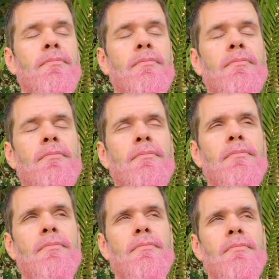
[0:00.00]

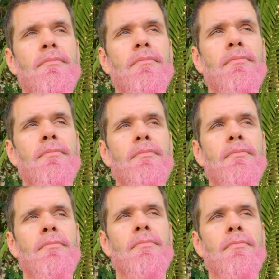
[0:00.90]

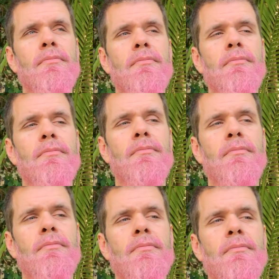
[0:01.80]

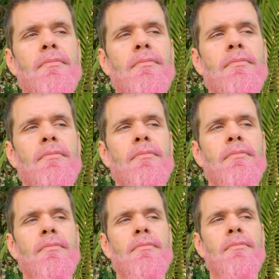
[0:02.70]
(silence)